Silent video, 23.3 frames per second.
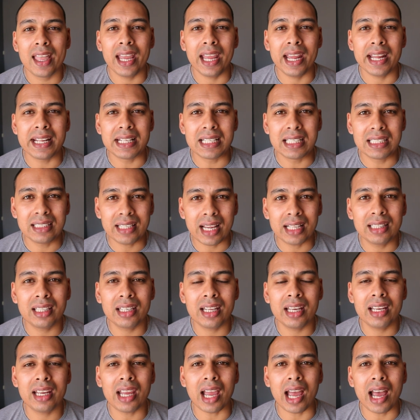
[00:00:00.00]
And
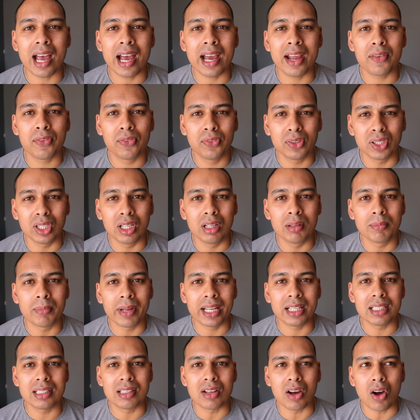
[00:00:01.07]
Saturday, I film.
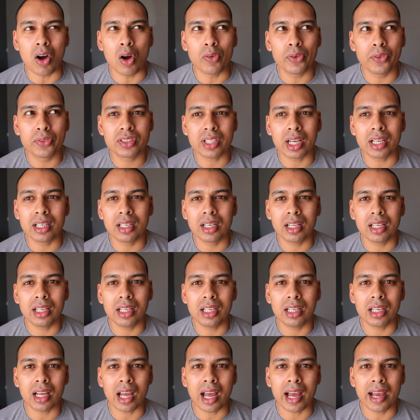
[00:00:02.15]
And half of
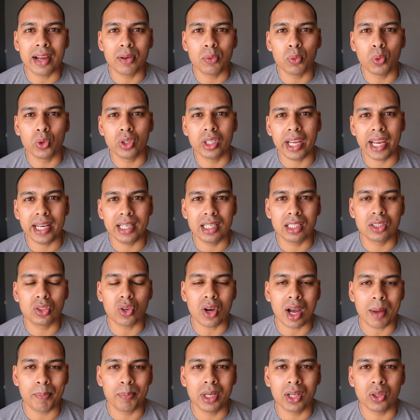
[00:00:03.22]
Sunday, I would edit or
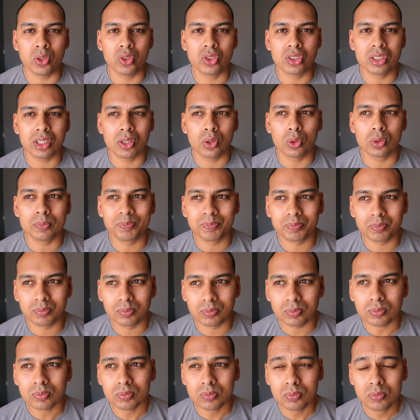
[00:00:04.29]
upload. So
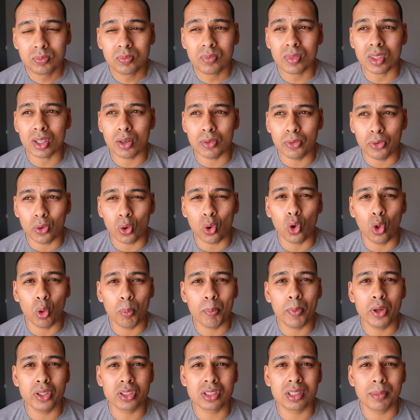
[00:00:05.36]
for
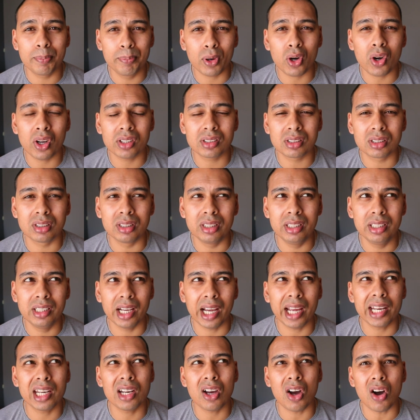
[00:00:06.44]
almost the past
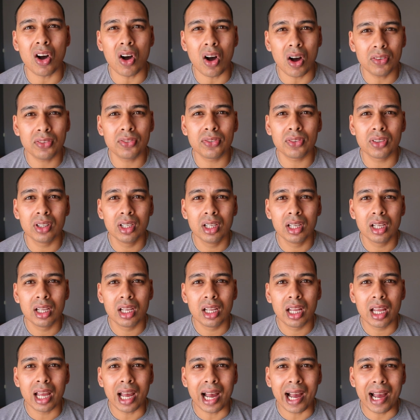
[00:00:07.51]
year and a half,
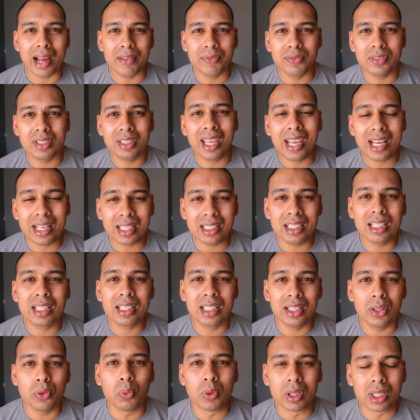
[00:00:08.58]
I've
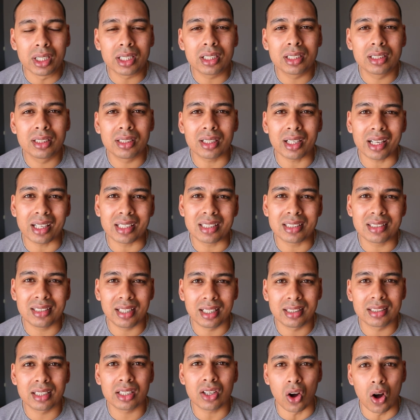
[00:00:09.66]
technically worked a
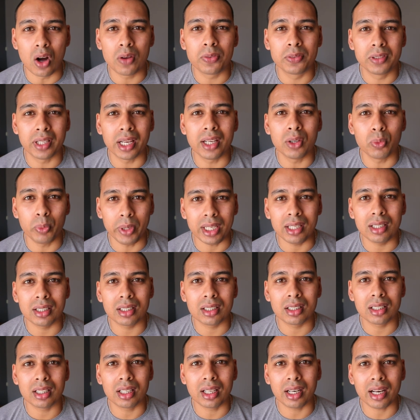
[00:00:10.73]
6.5-day week,
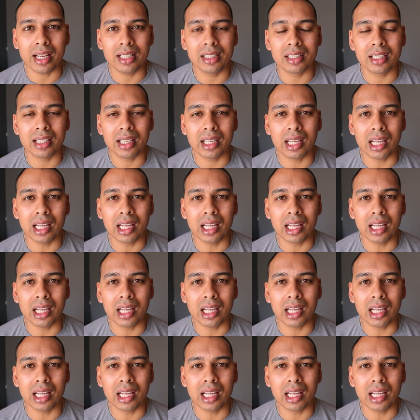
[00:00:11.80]
right?